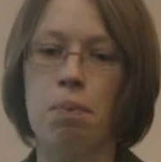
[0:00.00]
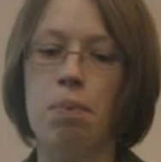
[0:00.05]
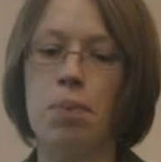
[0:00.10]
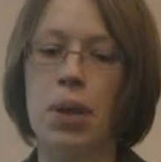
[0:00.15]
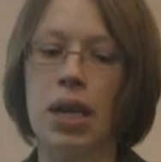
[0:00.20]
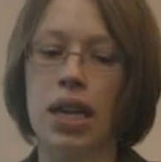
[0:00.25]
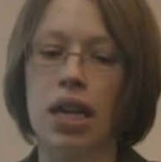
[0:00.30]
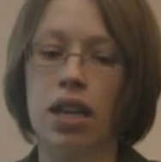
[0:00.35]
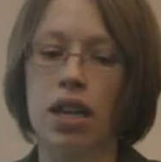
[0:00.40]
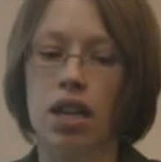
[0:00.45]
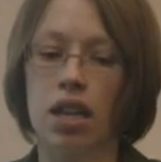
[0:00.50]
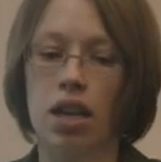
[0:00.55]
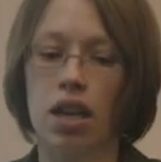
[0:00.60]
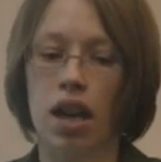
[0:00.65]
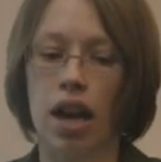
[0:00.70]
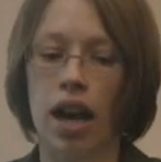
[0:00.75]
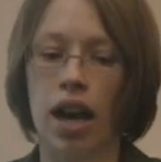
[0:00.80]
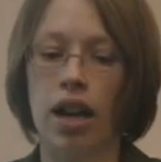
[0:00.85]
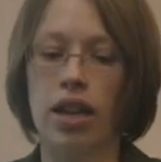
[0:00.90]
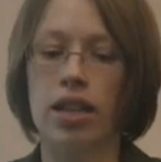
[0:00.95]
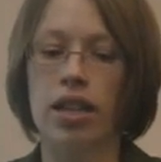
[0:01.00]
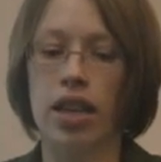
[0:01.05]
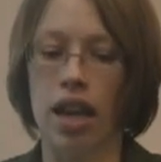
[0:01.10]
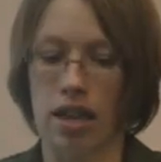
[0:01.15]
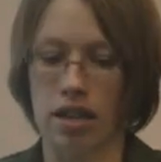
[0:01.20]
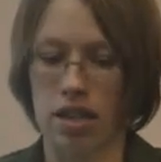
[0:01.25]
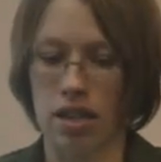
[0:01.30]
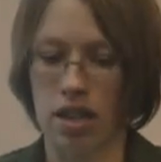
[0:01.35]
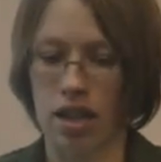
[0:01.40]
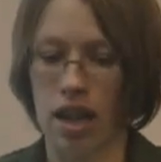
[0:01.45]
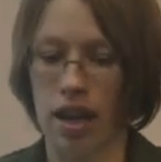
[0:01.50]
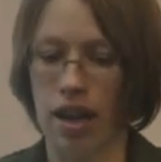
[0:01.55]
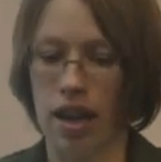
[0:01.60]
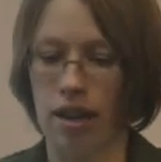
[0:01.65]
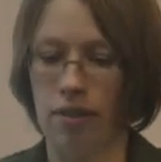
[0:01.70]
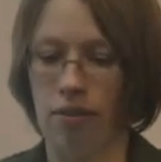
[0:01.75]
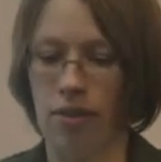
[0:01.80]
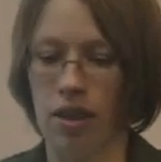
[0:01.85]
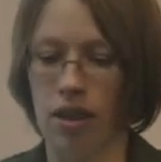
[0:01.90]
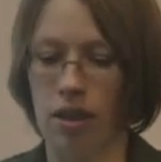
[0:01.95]
But yes,
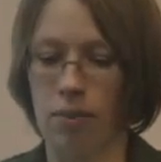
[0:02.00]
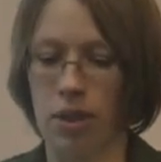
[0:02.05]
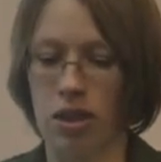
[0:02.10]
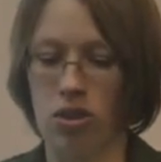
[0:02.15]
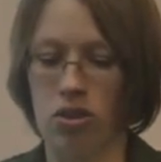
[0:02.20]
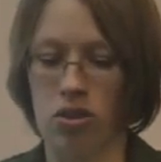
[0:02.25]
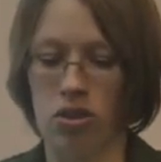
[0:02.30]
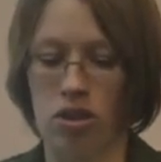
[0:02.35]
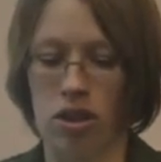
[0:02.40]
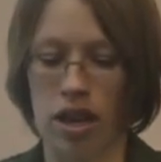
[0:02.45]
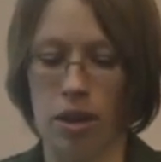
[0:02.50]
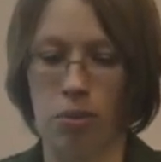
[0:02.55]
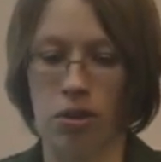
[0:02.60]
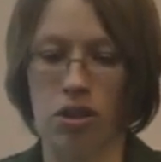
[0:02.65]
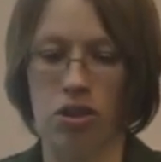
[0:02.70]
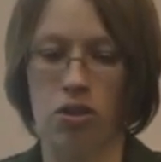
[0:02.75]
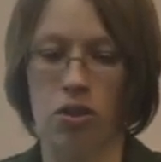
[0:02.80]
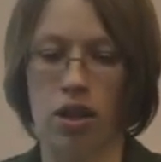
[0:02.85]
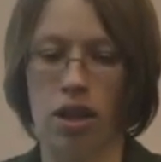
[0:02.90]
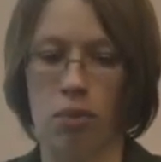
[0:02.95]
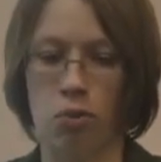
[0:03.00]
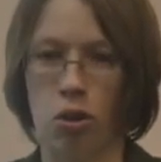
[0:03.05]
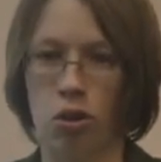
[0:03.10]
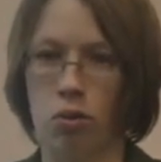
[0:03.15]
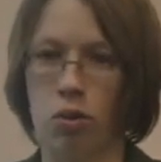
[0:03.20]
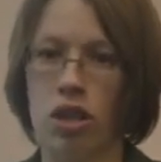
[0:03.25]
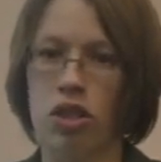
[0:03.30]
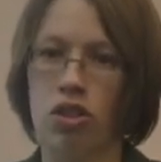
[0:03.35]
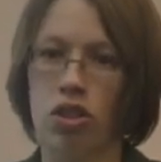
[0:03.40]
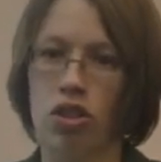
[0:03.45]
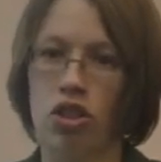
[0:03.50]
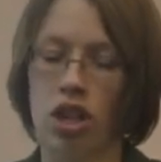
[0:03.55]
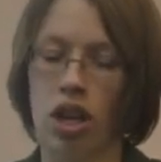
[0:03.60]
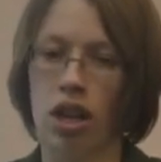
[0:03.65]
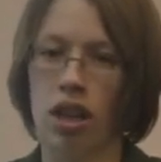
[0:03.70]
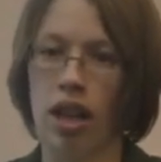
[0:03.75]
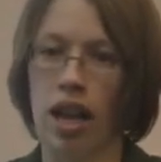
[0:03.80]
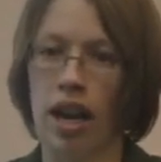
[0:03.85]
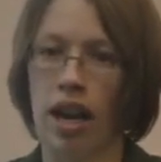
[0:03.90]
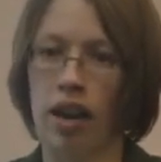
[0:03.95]
I feel like my students are able to do a lot more research
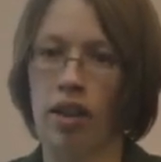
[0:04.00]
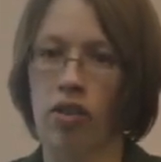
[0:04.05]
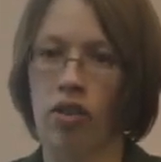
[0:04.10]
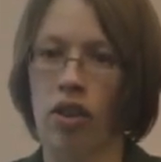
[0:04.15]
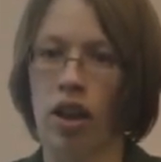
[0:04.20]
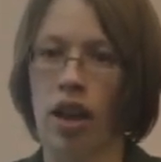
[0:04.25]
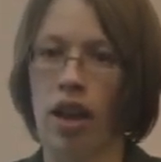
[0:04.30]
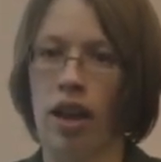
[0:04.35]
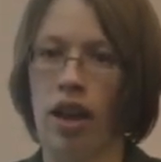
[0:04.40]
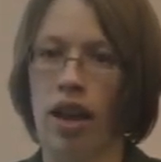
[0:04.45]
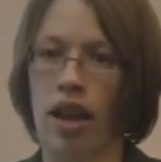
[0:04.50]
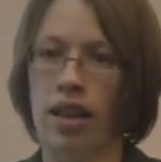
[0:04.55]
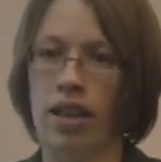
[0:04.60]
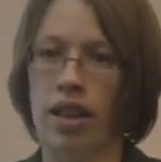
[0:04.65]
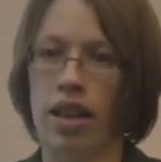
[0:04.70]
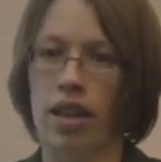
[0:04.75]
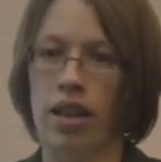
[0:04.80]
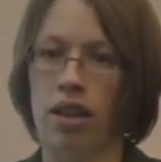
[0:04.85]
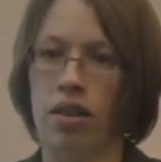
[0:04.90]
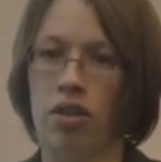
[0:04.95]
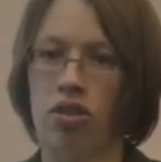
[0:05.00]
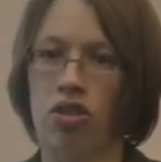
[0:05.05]
in class. And then,